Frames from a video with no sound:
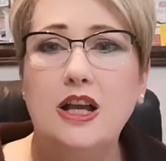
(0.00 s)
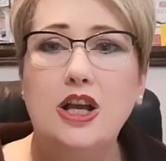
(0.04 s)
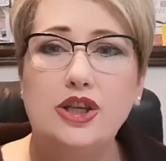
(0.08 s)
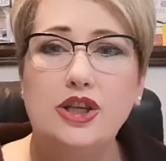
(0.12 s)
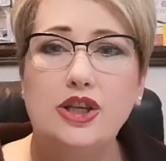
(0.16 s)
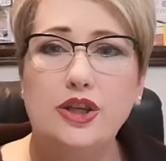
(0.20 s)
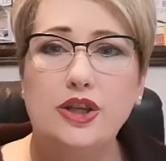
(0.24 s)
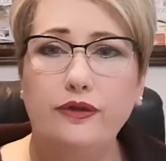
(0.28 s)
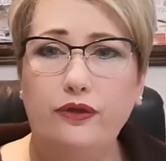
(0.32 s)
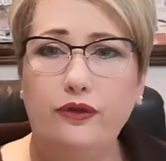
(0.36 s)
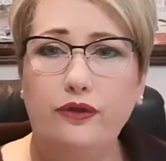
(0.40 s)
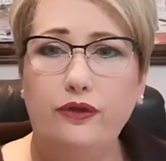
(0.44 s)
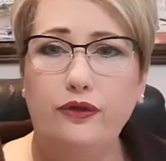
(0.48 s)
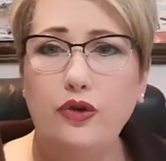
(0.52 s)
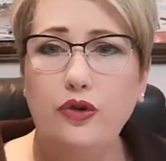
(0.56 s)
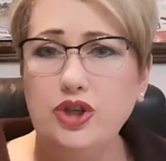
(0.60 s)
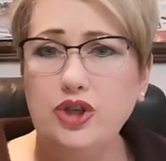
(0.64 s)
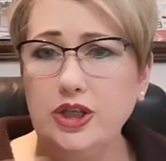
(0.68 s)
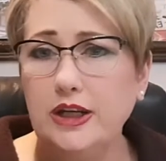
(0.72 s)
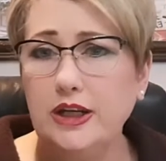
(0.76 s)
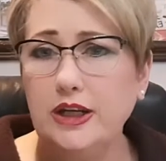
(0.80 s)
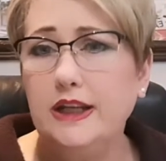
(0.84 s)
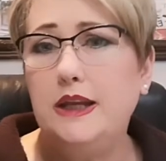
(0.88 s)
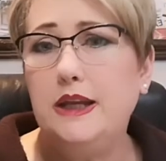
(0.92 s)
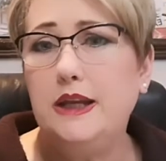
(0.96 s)
So
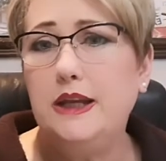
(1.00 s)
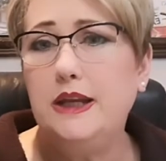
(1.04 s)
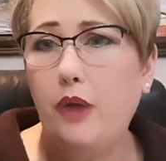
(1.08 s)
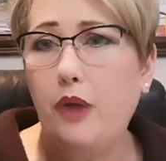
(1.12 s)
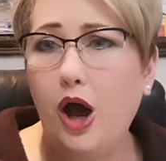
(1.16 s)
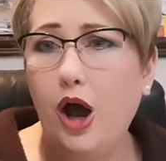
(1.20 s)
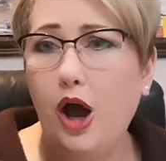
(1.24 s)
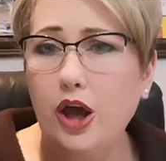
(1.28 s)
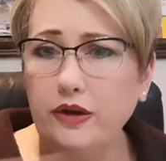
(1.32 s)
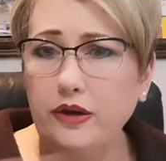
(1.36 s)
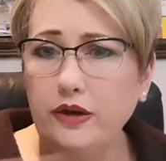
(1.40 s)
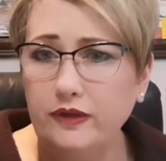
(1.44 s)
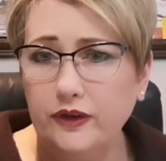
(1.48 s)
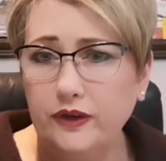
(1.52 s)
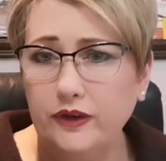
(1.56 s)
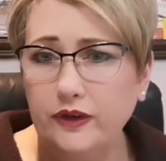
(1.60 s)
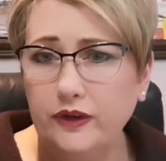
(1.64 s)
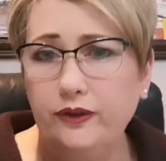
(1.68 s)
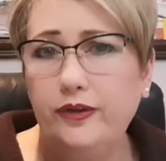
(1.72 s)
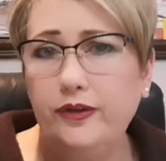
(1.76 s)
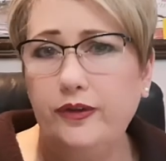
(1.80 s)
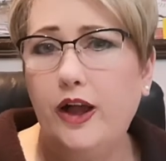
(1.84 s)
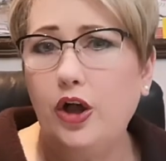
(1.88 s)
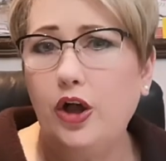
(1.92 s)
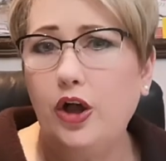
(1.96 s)
fortunately, part of it
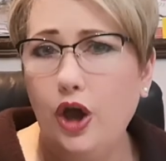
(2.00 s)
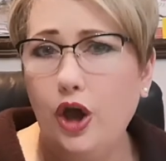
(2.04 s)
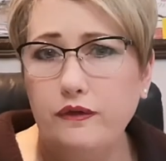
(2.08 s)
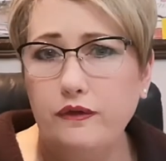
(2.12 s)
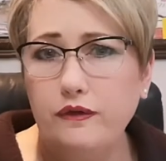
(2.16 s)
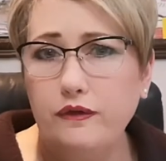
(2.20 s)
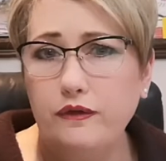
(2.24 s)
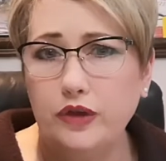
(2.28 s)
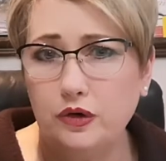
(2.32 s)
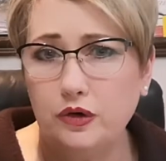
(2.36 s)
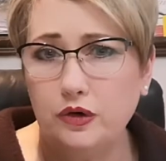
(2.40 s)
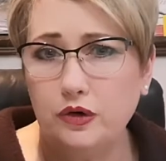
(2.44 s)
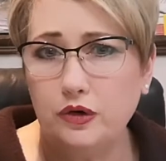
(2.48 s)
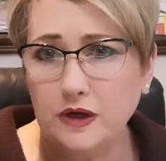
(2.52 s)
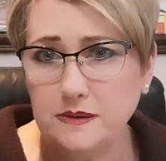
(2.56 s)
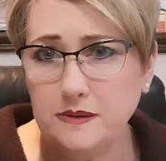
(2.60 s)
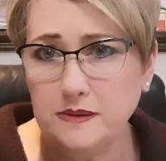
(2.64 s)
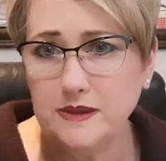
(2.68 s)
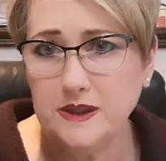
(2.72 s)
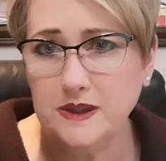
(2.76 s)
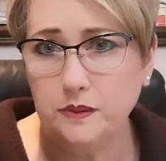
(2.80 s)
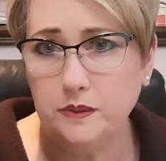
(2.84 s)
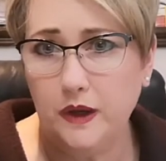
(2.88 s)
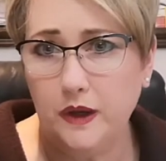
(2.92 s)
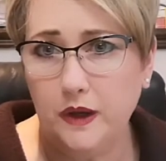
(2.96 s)
fell over the
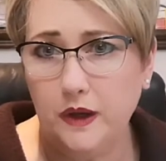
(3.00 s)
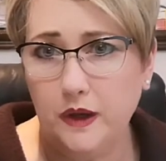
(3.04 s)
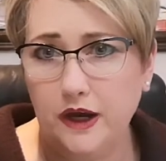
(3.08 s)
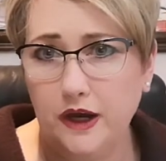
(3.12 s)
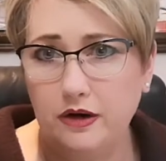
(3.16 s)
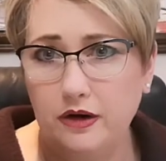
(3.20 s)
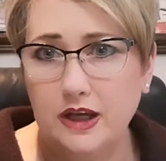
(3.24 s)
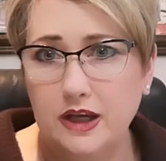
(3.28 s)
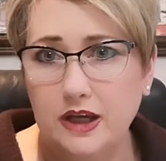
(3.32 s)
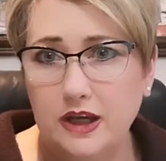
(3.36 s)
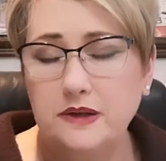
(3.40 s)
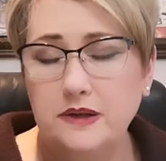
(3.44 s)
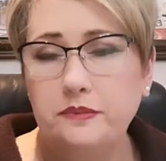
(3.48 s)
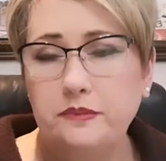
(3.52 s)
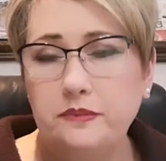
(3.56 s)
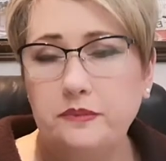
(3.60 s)
Christmas period.